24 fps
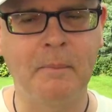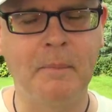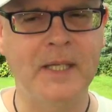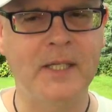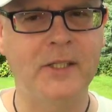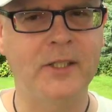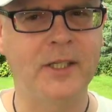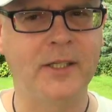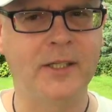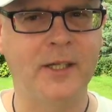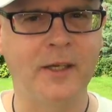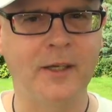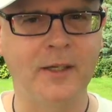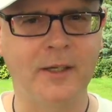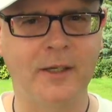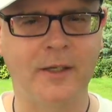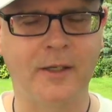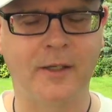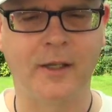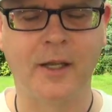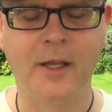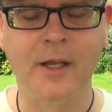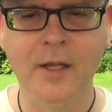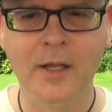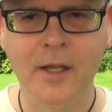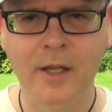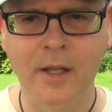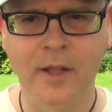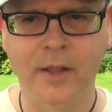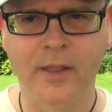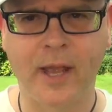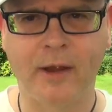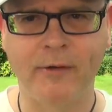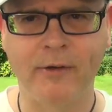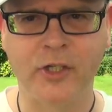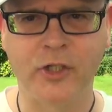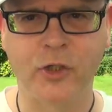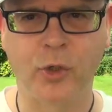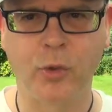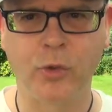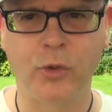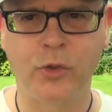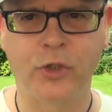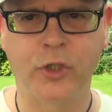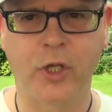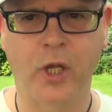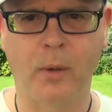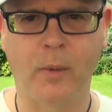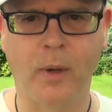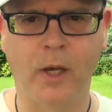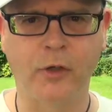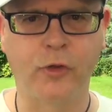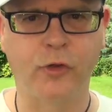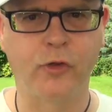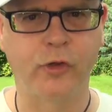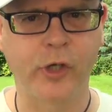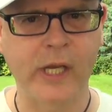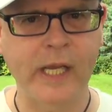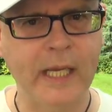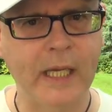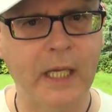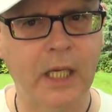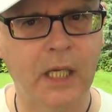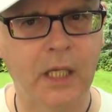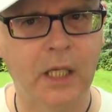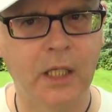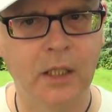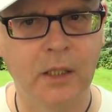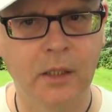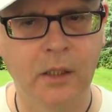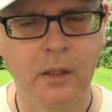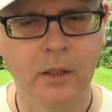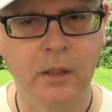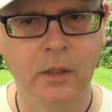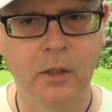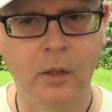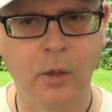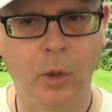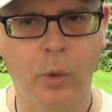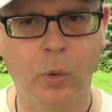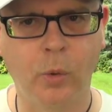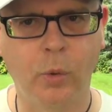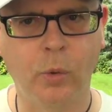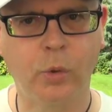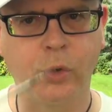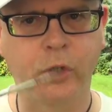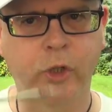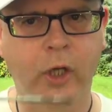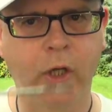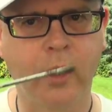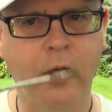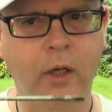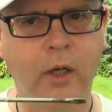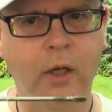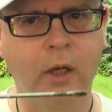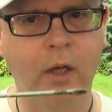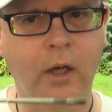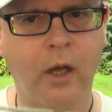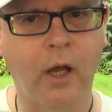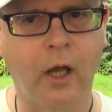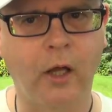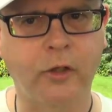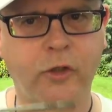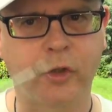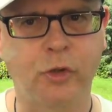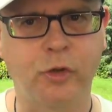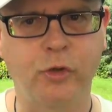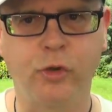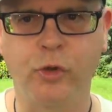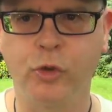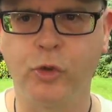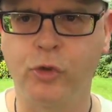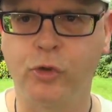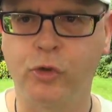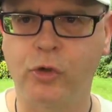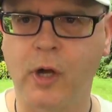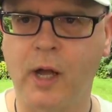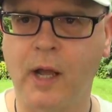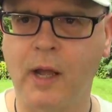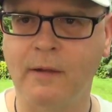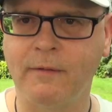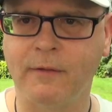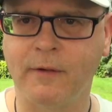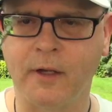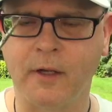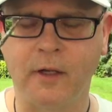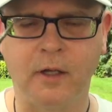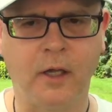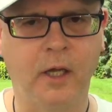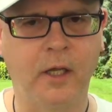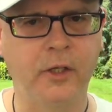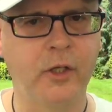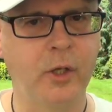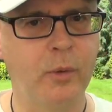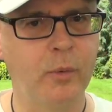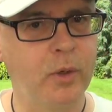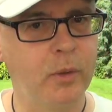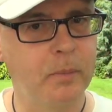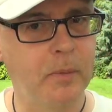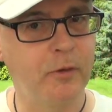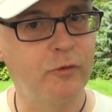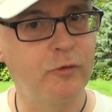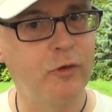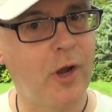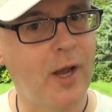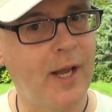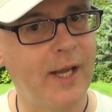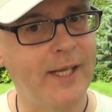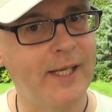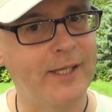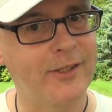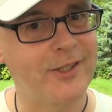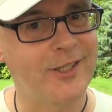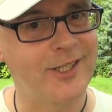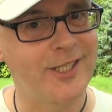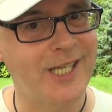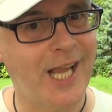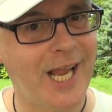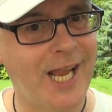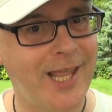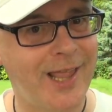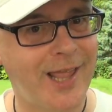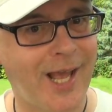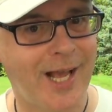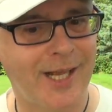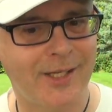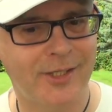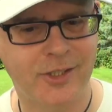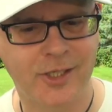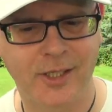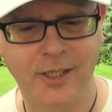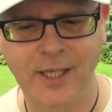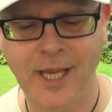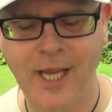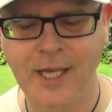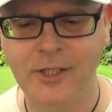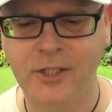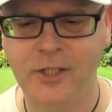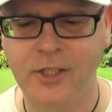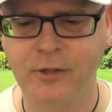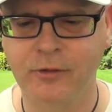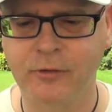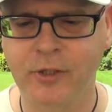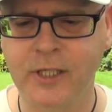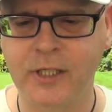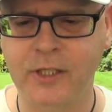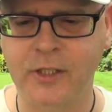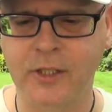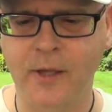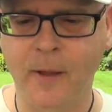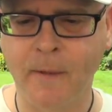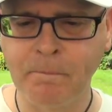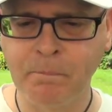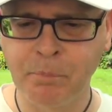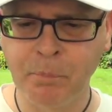Mr. Duncan, there is also a drink called a screwdriver. And you would be right to say that. Yes, there is.